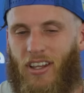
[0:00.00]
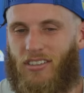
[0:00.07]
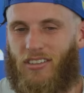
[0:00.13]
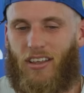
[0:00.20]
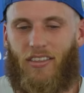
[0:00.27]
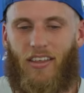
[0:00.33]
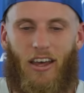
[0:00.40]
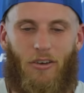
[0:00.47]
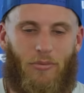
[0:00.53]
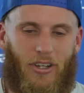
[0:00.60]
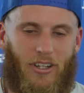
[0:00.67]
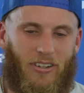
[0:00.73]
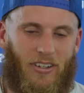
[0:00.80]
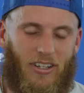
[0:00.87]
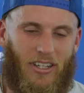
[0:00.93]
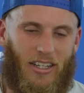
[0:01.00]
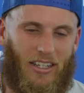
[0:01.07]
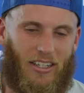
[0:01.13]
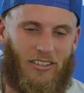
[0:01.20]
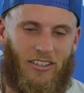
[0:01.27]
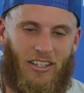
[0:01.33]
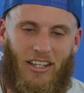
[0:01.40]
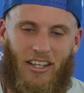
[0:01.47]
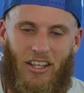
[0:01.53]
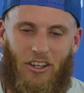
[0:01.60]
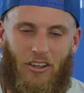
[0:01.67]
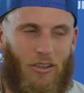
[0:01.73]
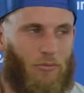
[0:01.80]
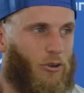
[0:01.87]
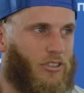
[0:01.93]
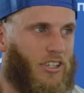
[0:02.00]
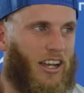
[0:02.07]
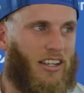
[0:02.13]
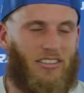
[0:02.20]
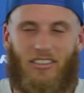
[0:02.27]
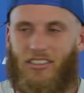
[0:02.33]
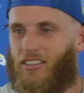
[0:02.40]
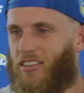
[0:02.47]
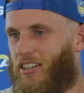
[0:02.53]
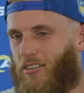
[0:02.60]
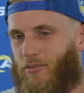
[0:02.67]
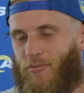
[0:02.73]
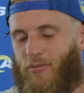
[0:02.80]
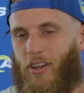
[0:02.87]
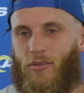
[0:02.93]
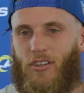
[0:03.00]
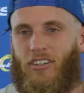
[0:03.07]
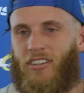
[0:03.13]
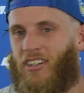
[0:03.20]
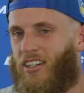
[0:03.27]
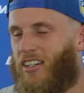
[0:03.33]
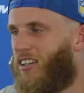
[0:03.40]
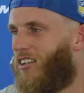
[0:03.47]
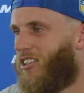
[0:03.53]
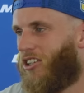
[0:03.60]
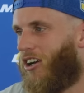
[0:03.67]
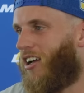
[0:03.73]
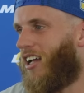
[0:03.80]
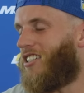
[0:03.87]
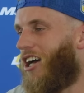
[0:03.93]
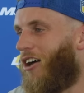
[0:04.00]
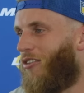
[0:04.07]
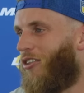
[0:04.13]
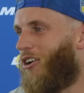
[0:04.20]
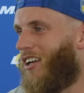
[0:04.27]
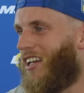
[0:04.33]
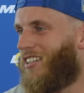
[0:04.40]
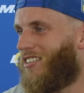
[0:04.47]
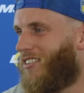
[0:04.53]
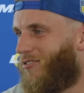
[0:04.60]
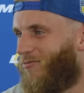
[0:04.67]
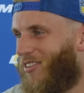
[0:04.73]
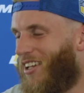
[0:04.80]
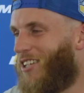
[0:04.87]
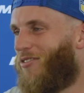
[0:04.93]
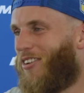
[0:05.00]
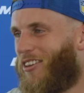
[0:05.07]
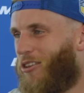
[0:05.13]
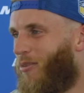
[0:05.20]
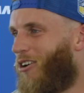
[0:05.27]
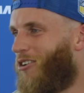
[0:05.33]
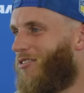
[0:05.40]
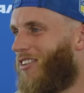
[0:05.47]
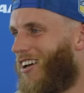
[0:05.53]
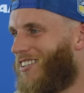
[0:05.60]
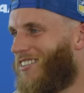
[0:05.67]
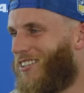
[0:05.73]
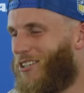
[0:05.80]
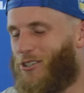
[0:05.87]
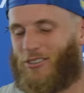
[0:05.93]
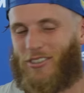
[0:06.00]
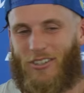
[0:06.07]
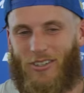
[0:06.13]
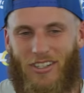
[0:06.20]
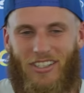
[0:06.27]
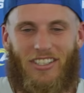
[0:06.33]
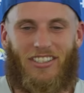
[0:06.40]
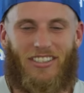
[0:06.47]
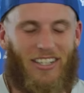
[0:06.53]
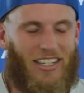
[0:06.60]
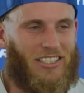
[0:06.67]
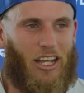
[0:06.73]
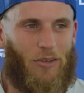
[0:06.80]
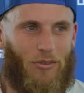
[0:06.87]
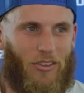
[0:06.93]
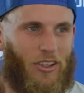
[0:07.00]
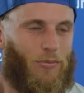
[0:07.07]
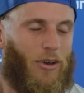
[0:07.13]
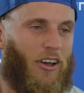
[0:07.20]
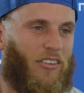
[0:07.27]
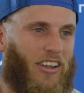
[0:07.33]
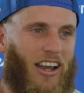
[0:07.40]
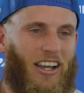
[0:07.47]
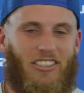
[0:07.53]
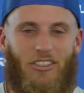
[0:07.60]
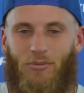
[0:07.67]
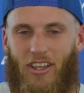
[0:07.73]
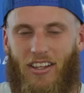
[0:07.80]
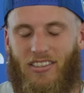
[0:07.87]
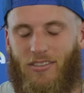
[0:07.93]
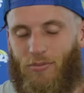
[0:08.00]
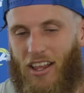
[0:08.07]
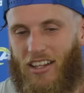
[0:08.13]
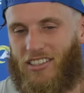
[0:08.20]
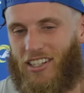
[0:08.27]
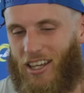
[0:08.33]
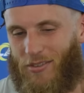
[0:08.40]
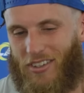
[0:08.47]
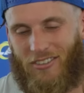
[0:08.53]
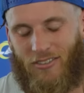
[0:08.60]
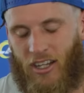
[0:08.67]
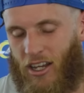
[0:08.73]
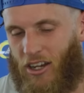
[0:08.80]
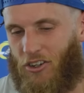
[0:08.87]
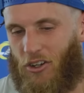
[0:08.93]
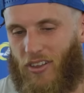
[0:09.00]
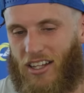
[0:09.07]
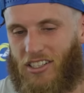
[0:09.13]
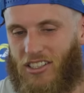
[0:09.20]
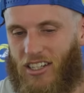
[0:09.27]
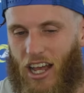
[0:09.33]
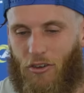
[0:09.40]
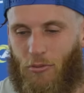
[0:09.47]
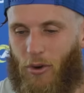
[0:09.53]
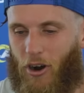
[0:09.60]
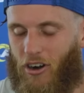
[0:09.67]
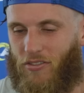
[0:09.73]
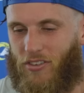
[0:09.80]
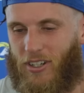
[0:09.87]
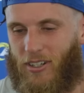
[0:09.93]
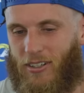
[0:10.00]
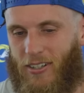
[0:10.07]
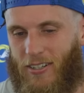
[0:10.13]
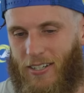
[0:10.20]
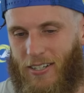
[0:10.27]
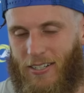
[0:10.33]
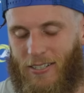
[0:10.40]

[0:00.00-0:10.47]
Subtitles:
things like that, but you know, like most guys in this league, I mean, Sean gets out there and he's feeling the butterflies, you know. So it's something about the guys that play this game that, you know, that's just kind of a part of it. And